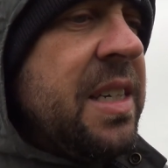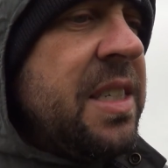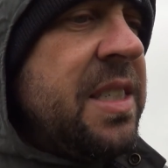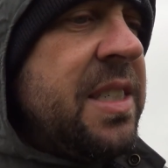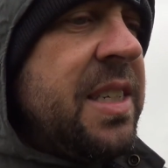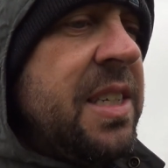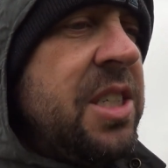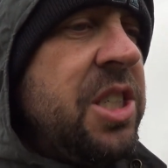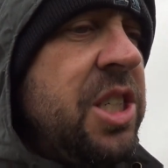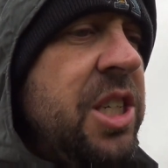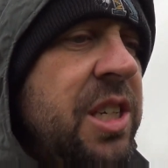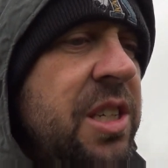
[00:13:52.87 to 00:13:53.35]

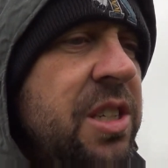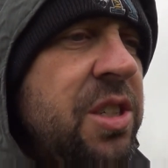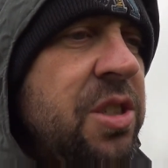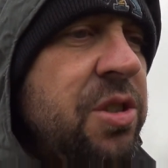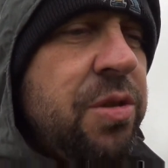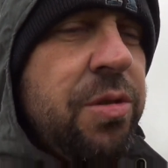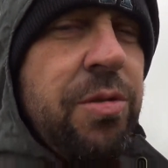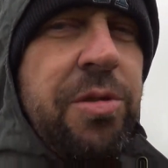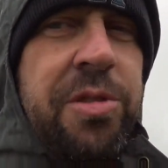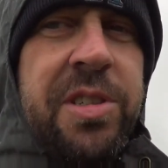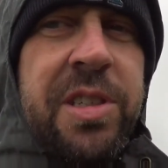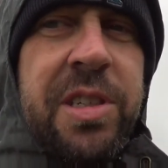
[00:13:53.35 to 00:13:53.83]
such
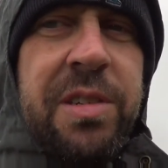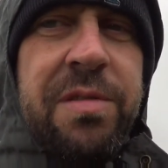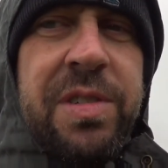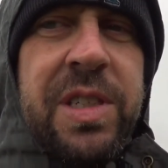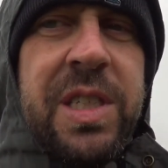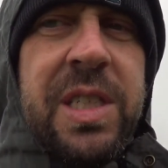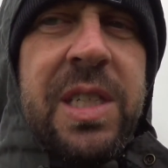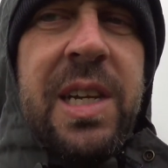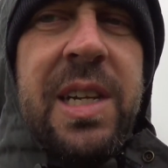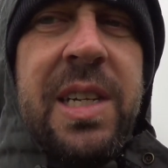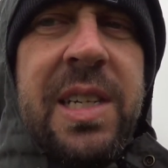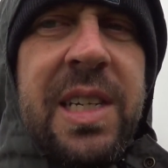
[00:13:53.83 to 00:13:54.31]

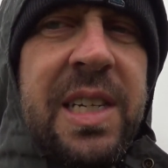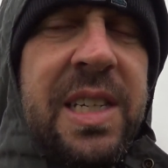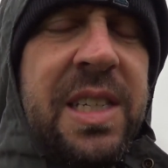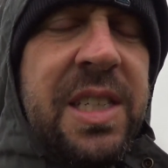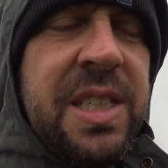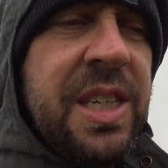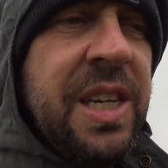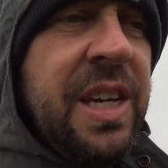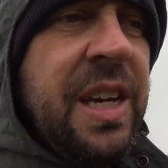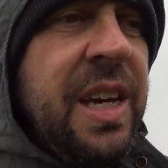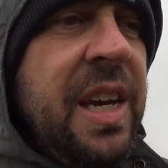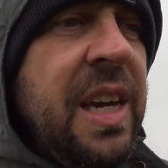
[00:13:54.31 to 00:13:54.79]
intrusive
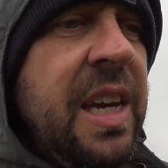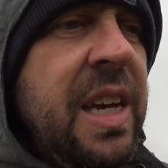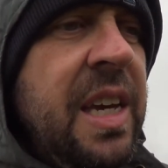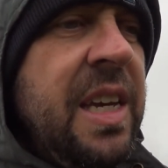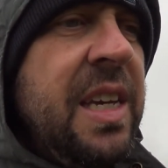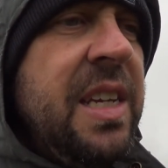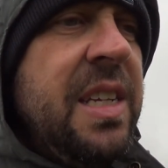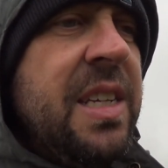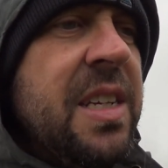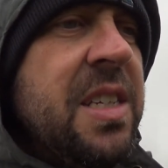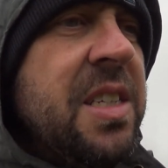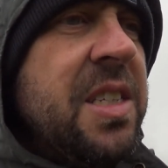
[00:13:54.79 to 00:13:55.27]
studies.
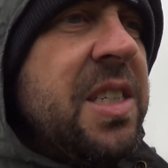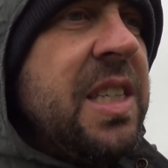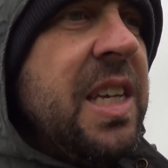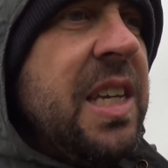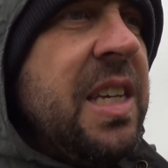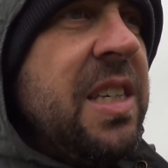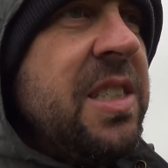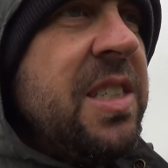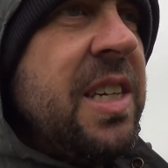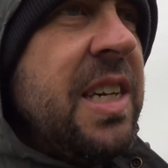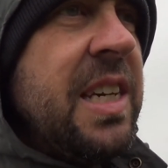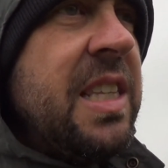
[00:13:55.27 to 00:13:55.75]
He does
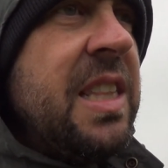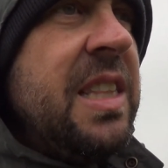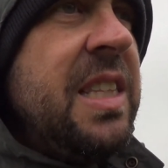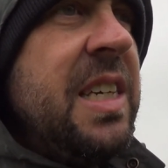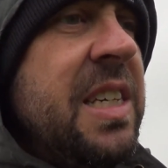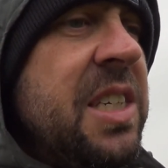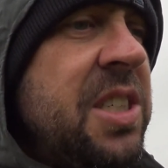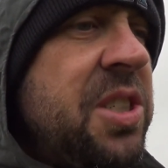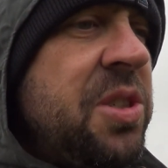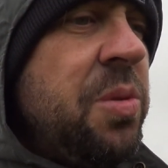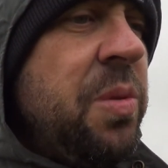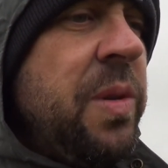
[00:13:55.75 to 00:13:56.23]
things like
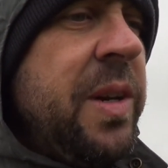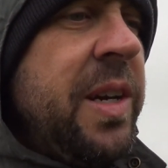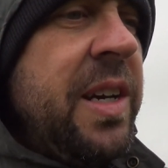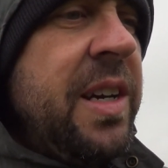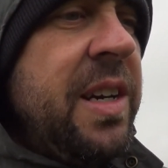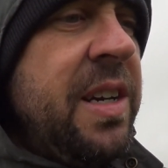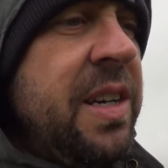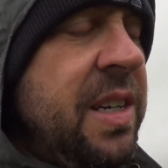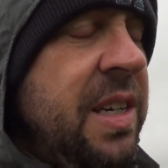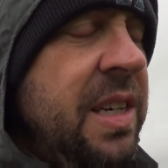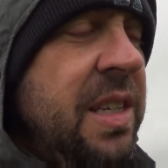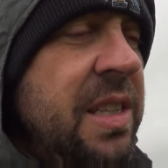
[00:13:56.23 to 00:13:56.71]
this,
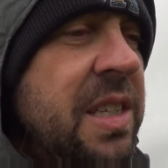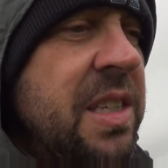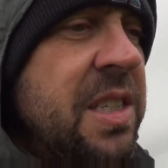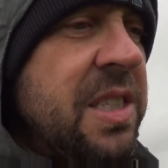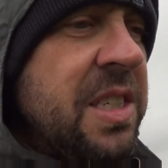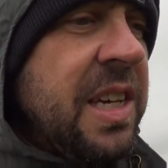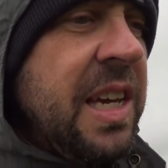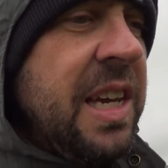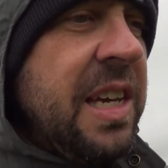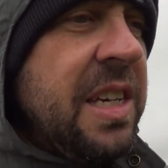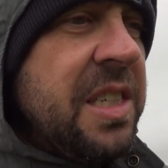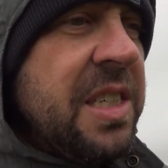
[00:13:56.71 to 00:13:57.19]
where in
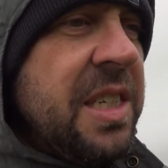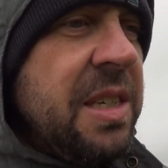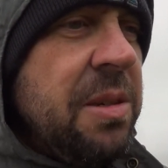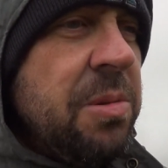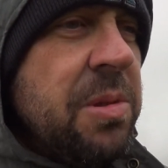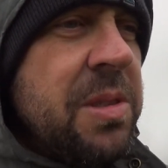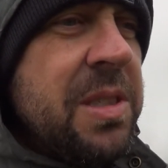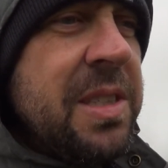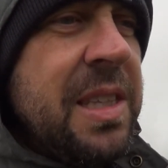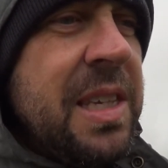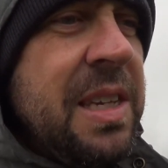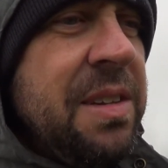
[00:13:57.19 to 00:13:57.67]
this case
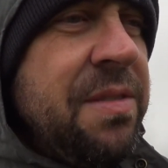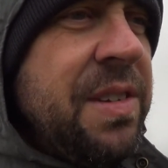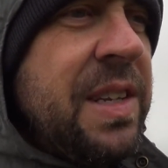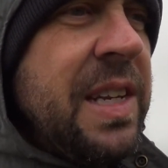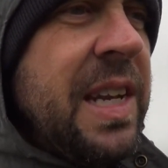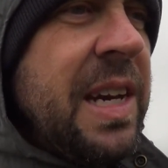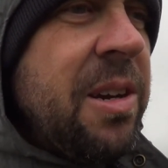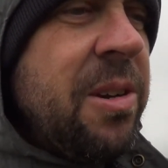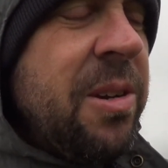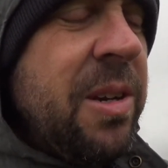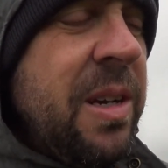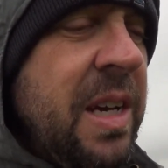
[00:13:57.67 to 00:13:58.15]
he was
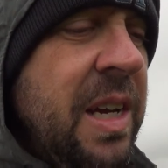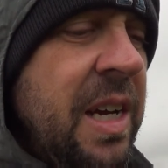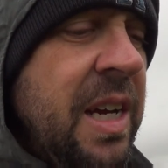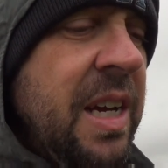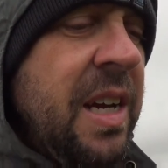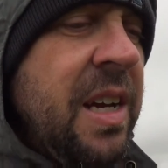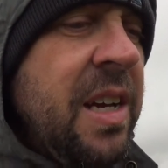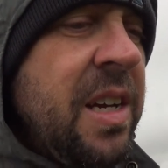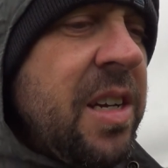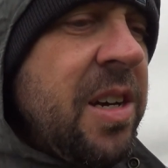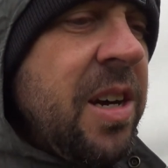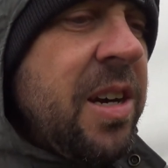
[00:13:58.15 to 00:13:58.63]
leaving out
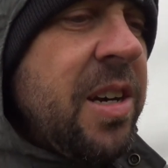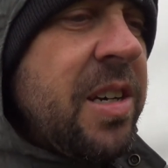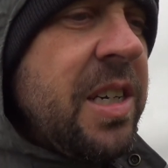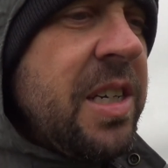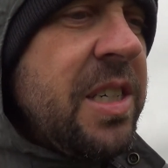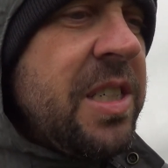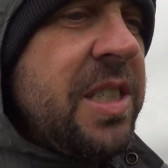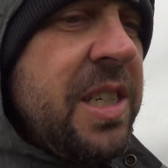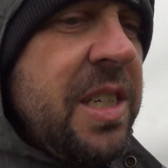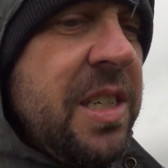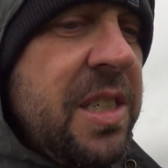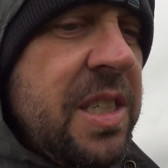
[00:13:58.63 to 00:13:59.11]

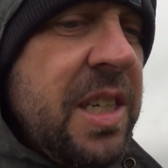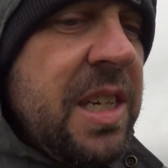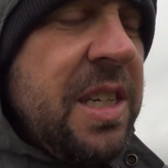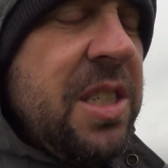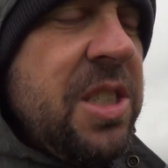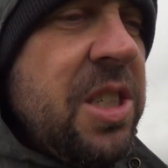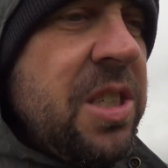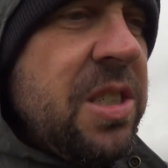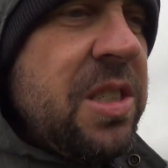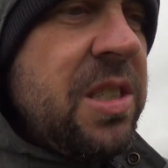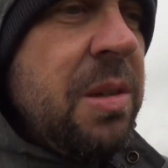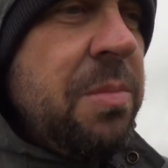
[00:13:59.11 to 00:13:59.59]
carcasses
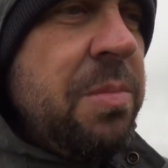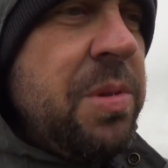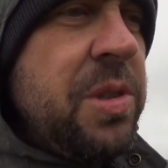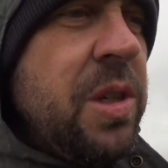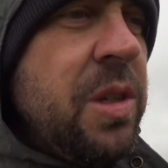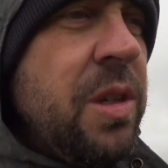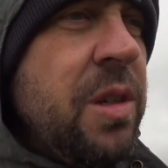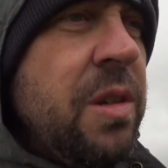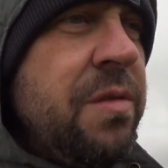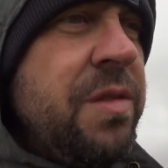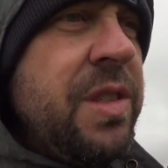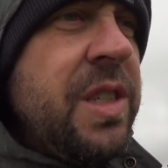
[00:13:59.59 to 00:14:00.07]
and just
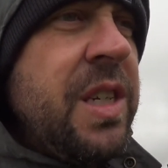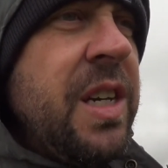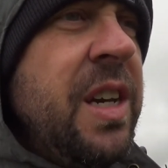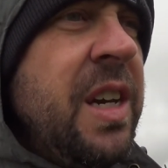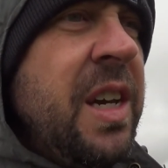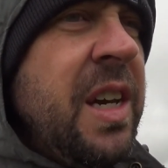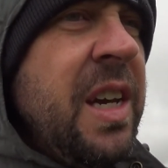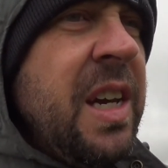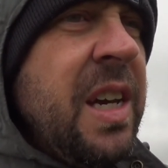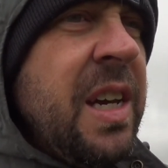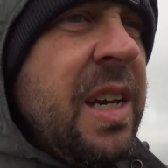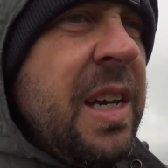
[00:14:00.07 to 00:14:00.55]
observes
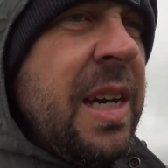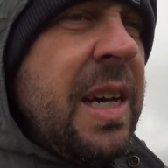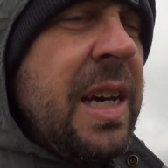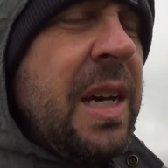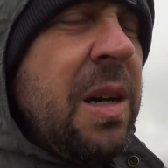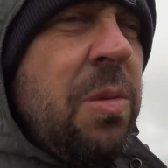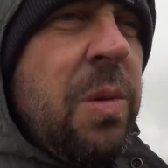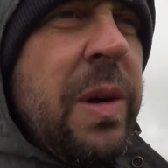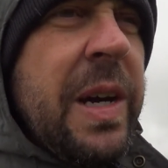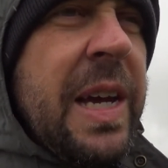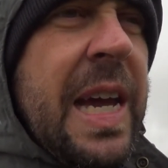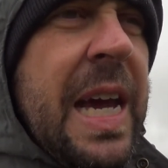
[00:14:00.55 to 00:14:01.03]

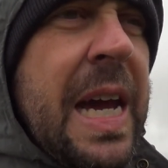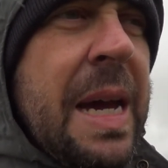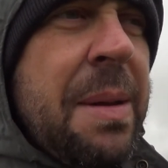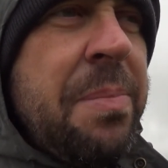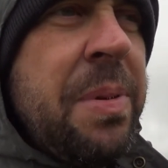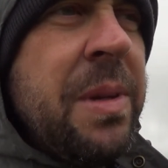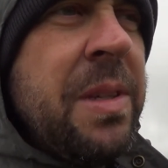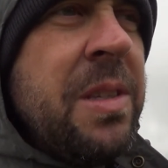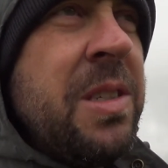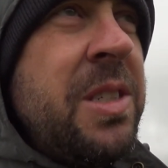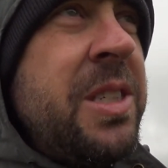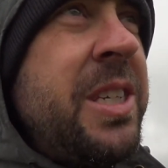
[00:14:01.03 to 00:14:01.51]
what
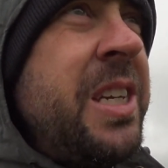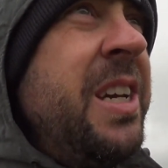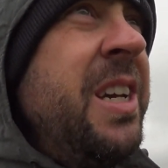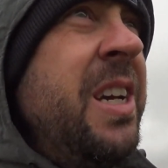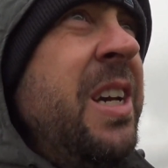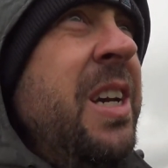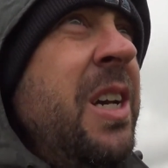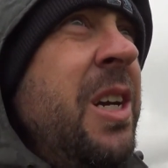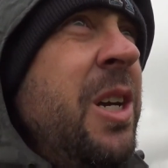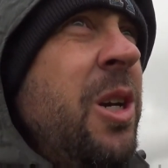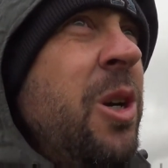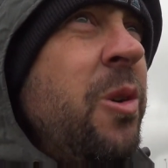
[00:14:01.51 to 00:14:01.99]
happens
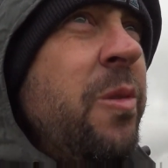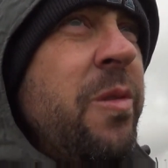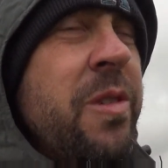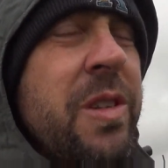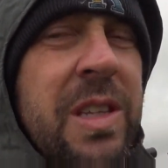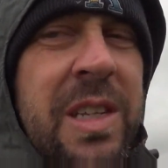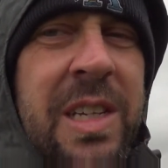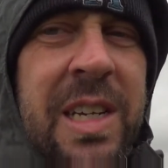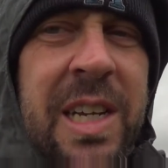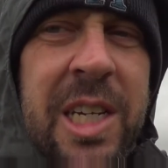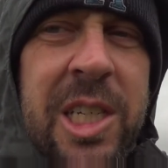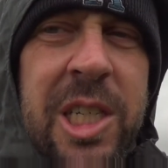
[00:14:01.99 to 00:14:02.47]

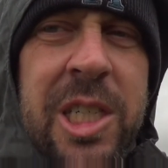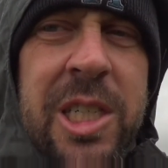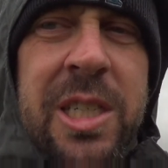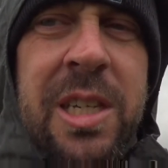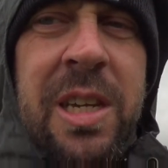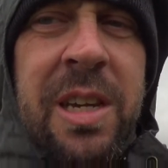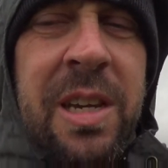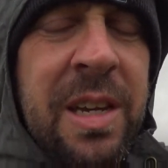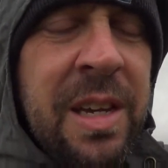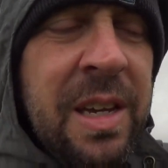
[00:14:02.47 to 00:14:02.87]
over the next